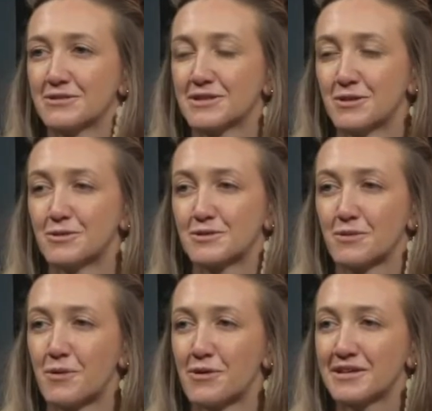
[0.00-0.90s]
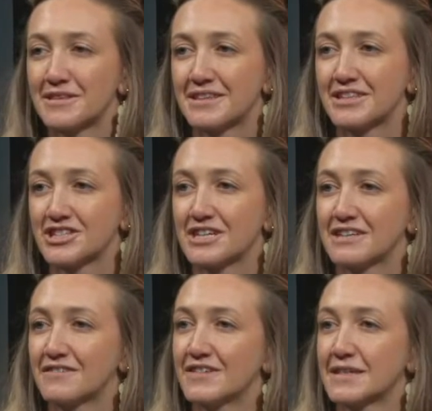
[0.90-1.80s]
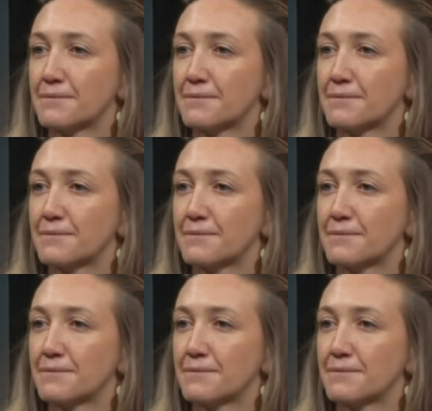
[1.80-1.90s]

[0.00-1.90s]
So it was reported that the Schengen visa